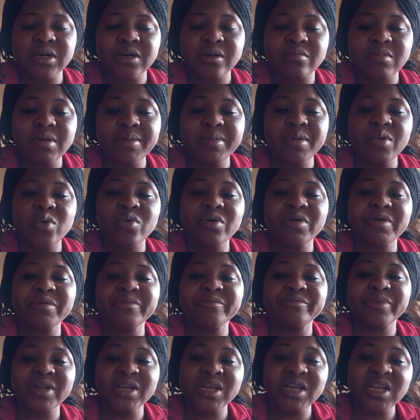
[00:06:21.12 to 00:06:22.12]
maybe
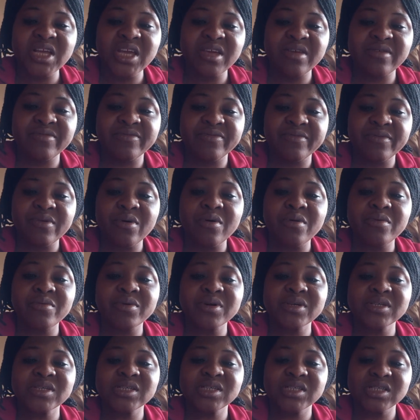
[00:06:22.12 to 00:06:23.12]
will believe or
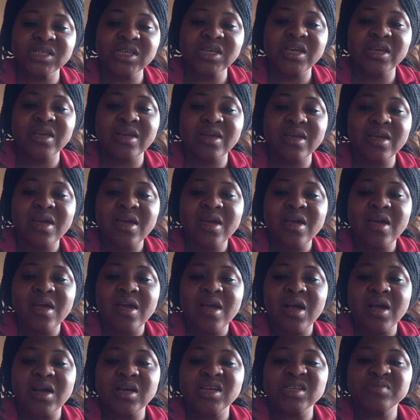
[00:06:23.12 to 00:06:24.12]
will see
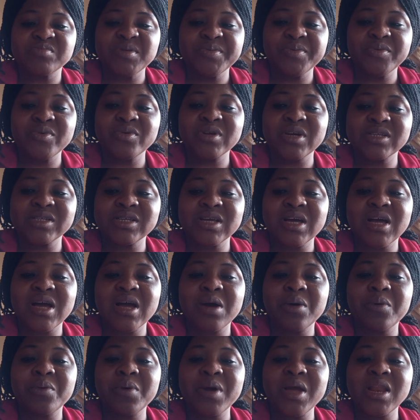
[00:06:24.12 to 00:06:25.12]
as people that
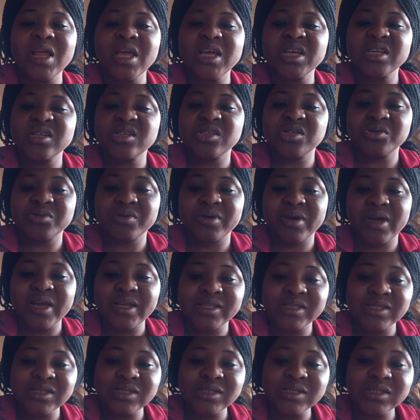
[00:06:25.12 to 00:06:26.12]
are well
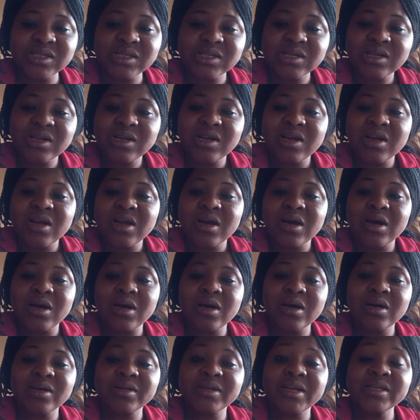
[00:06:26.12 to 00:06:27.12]
educated,
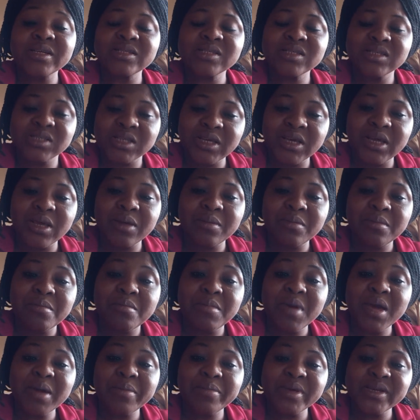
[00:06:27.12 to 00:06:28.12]
they still
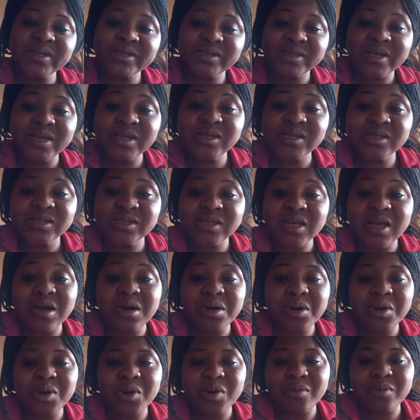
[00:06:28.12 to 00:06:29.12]
make mistakes
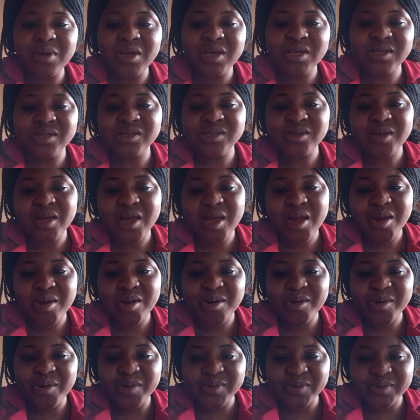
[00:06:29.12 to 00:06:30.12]
and commit
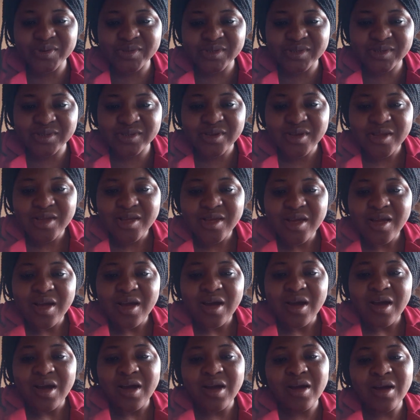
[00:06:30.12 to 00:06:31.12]
errors.
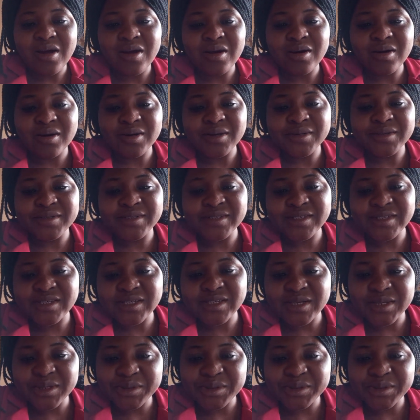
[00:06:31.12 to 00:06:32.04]
And